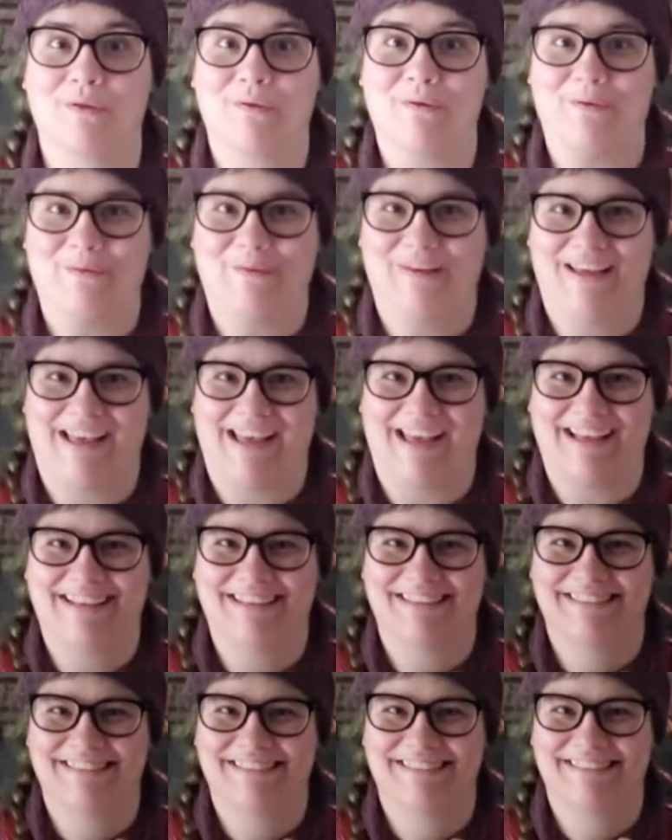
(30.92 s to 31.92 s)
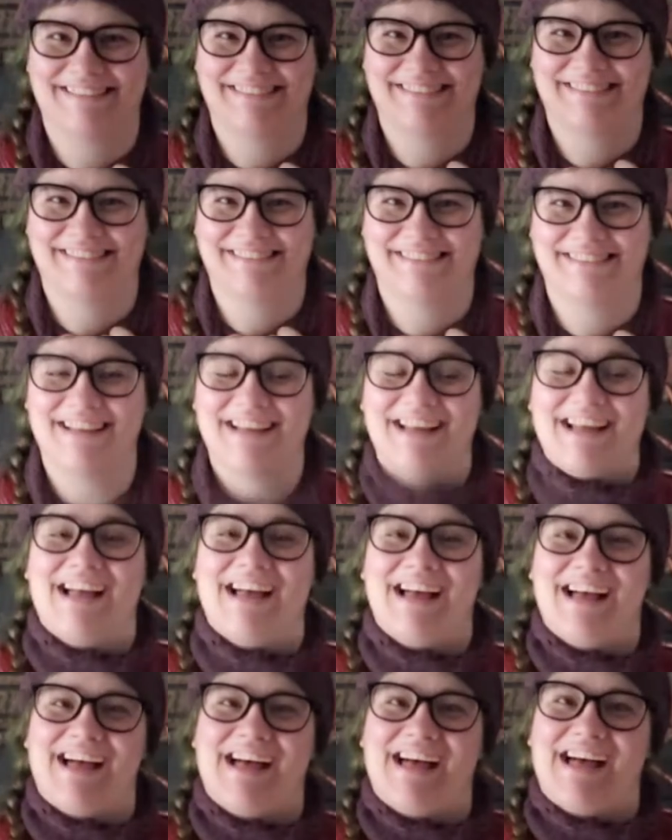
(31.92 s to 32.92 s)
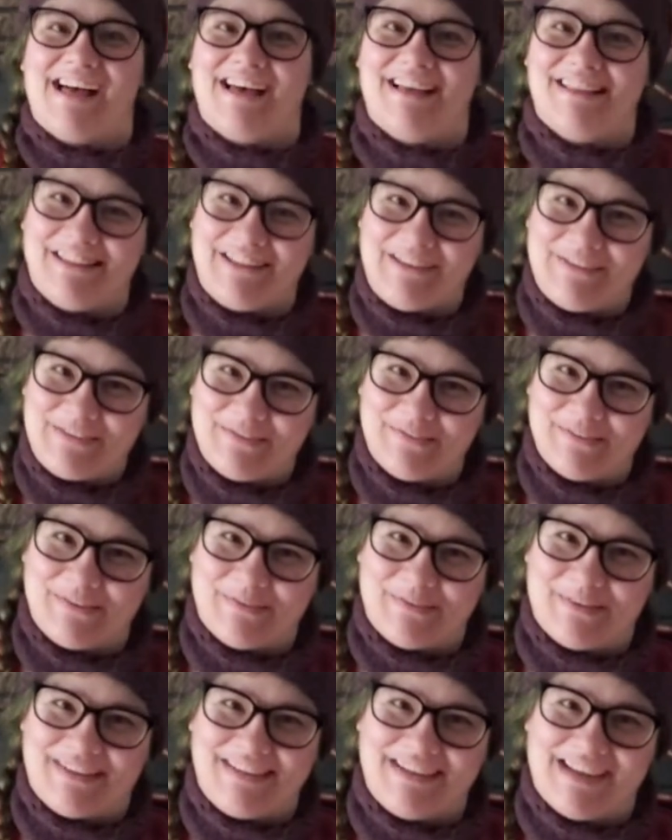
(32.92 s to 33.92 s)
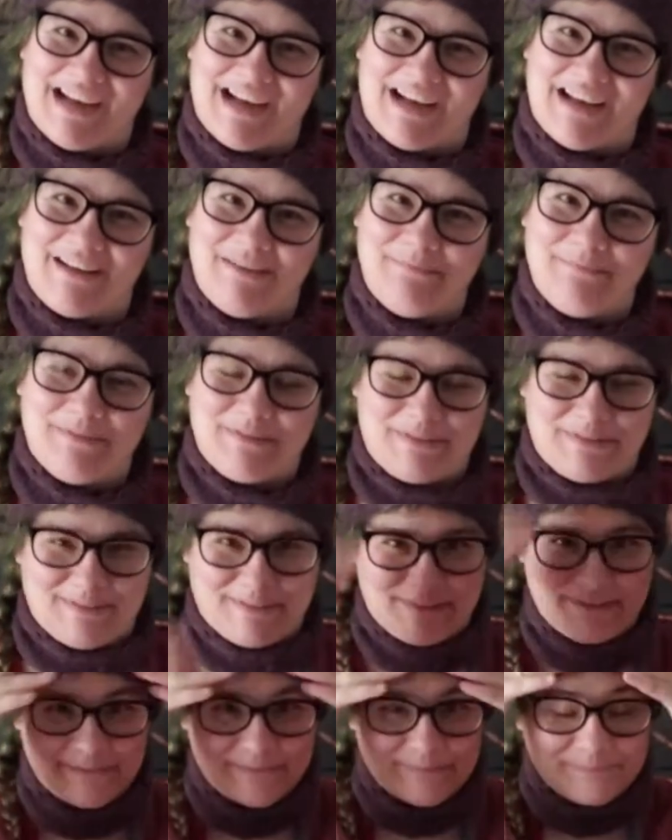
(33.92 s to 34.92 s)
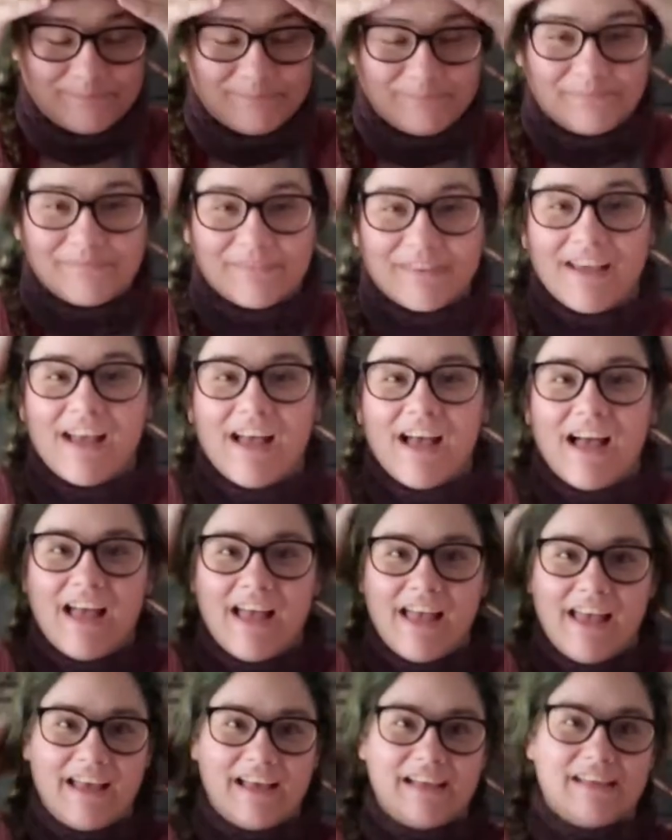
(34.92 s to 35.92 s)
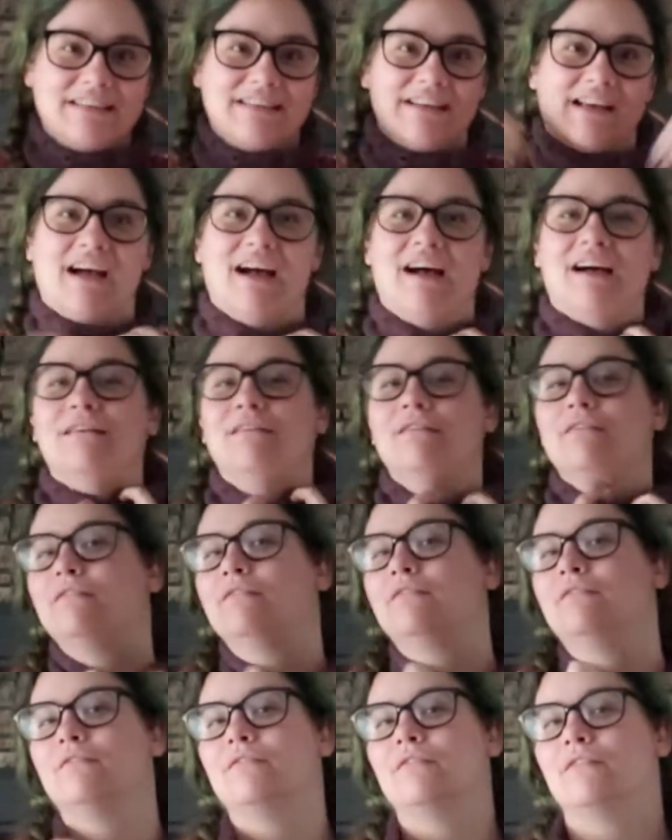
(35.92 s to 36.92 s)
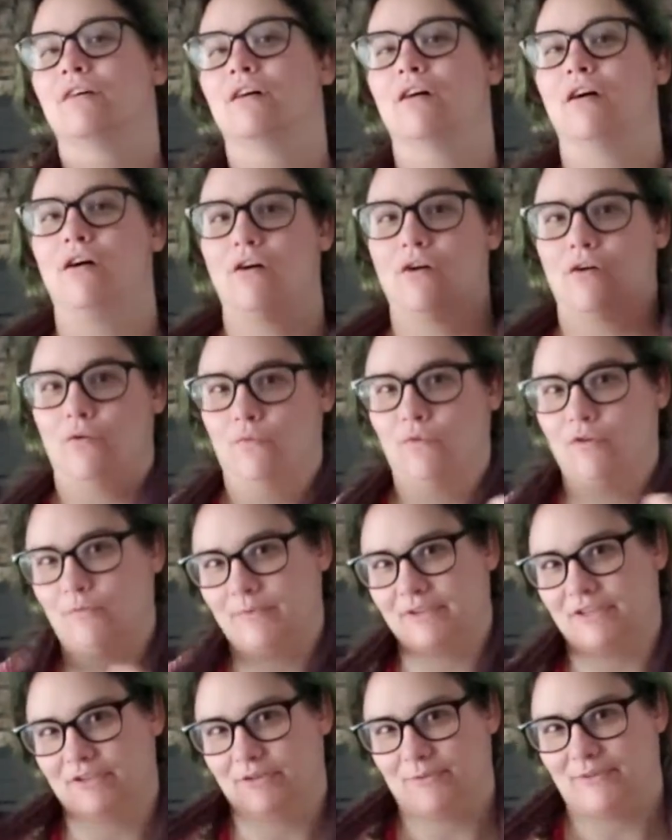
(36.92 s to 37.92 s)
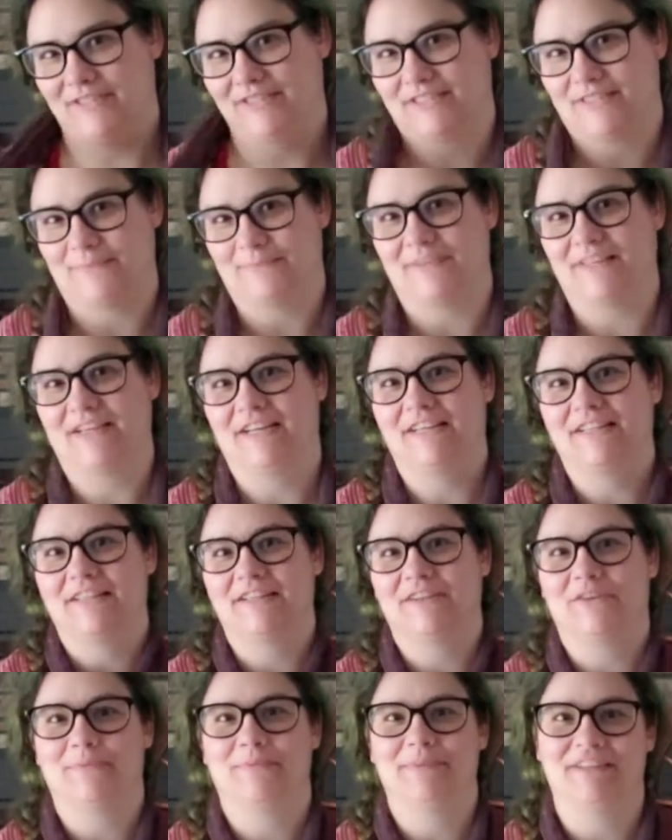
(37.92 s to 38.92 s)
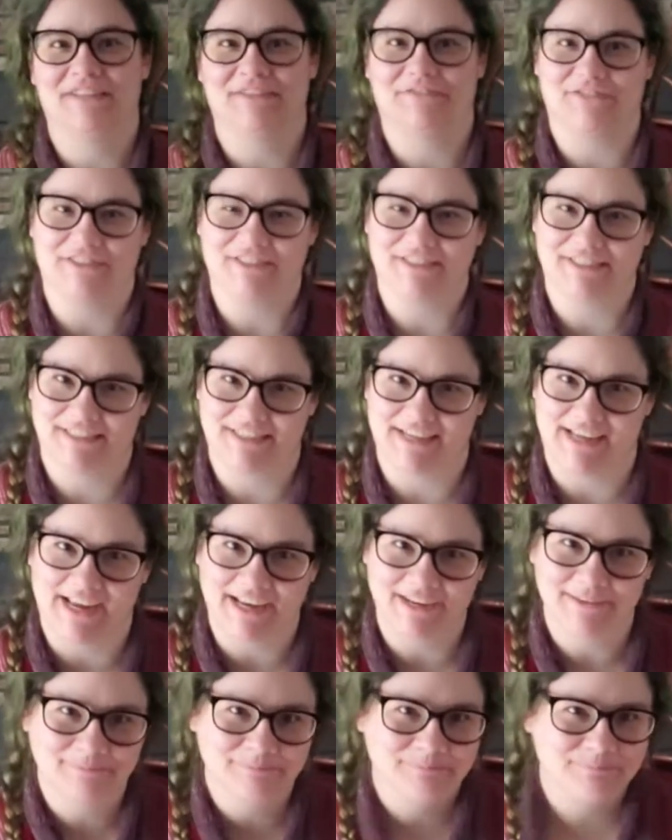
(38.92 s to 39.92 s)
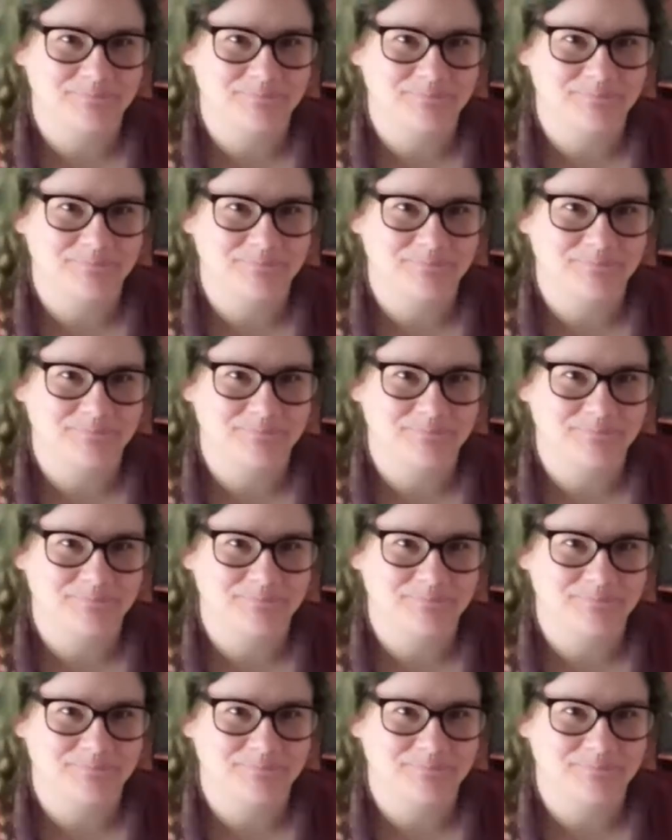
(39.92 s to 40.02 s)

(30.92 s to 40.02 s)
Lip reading: Okay. Hello everyone, I'm Lulu, and we'll be doing something a little bit different today.